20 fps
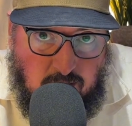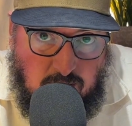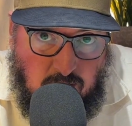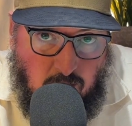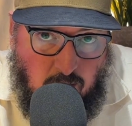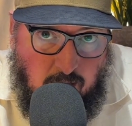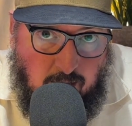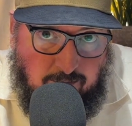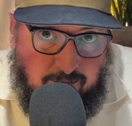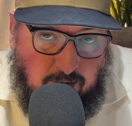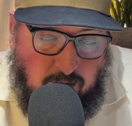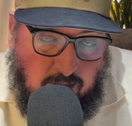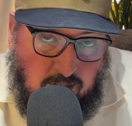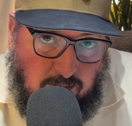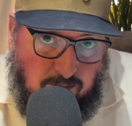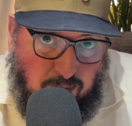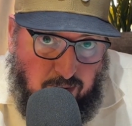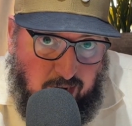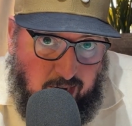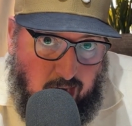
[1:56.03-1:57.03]
So after his
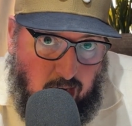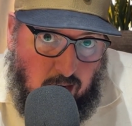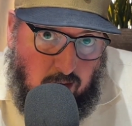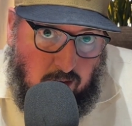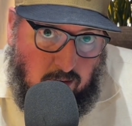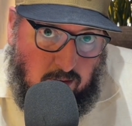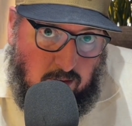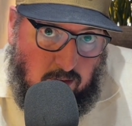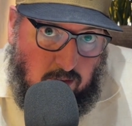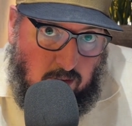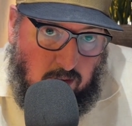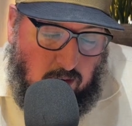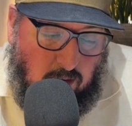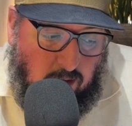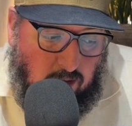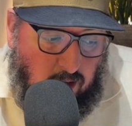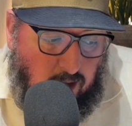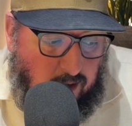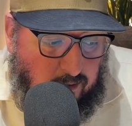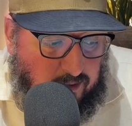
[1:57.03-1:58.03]
breakout
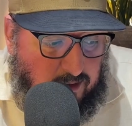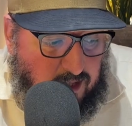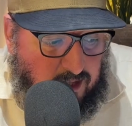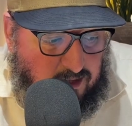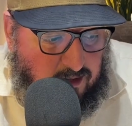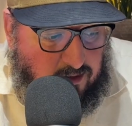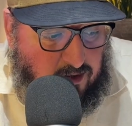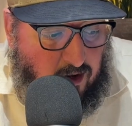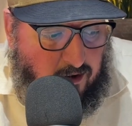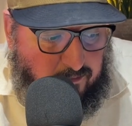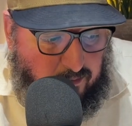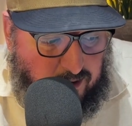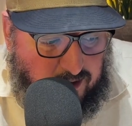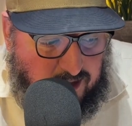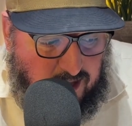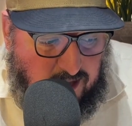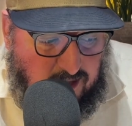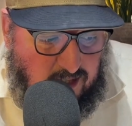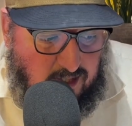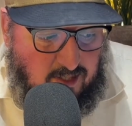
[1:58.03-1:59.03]
sophomore
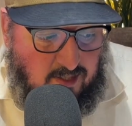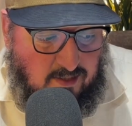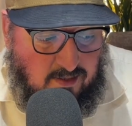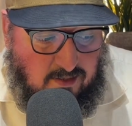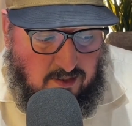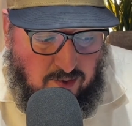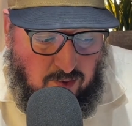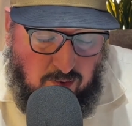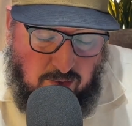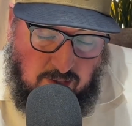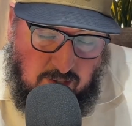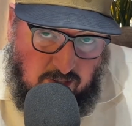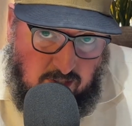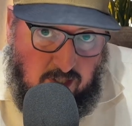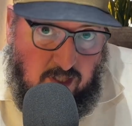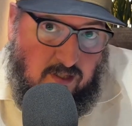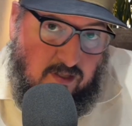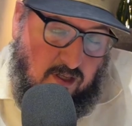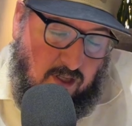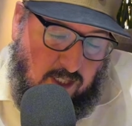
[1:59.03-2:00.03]
season, his junior
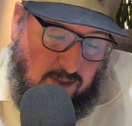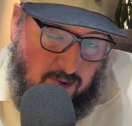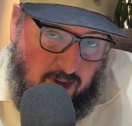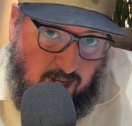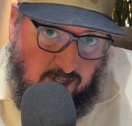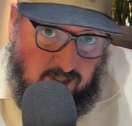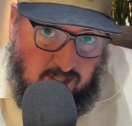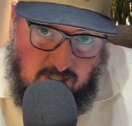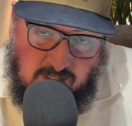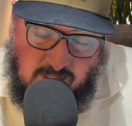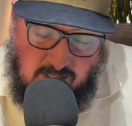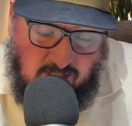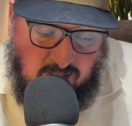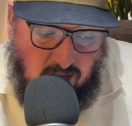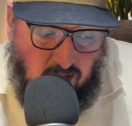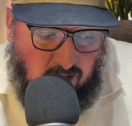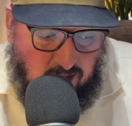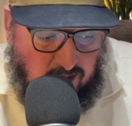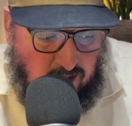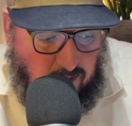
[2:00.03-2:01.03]
season, this past season, he
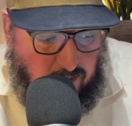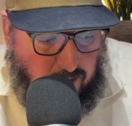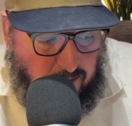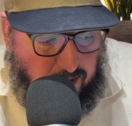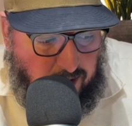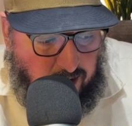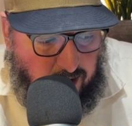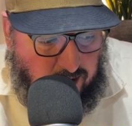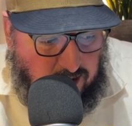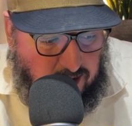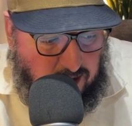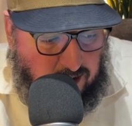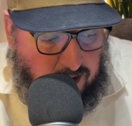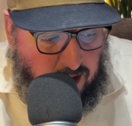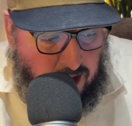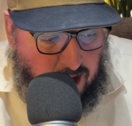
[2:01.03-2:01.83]
saw a dip in production.